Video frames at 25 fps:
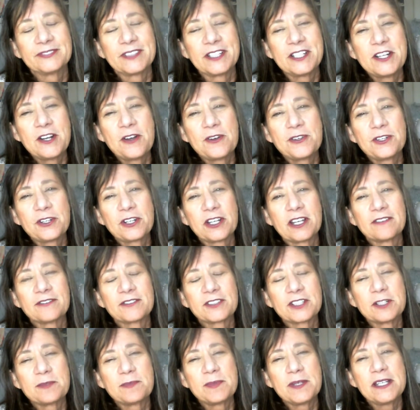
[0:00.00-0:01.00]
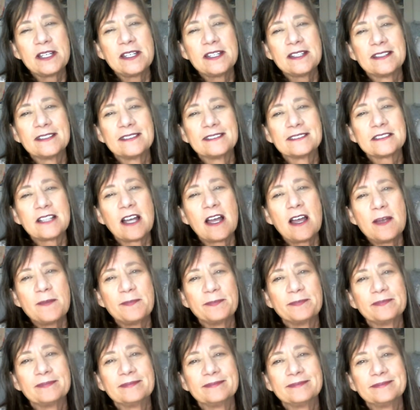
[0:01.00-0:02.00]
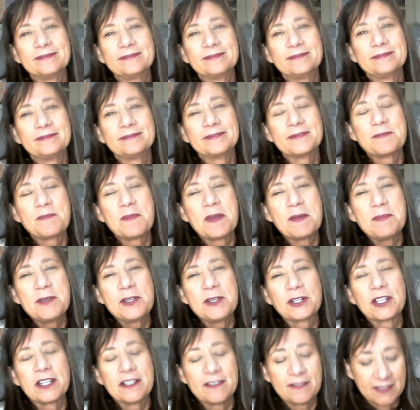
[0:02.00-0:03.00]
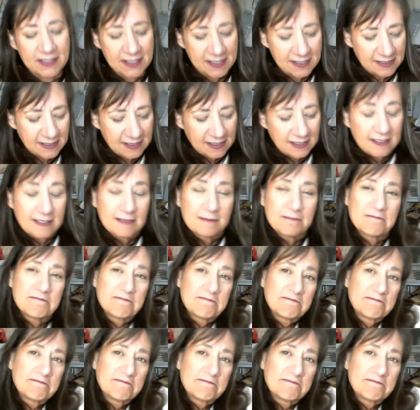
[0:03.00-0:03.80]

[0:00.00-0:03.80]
You know, your gift could be time. Maybe your gift is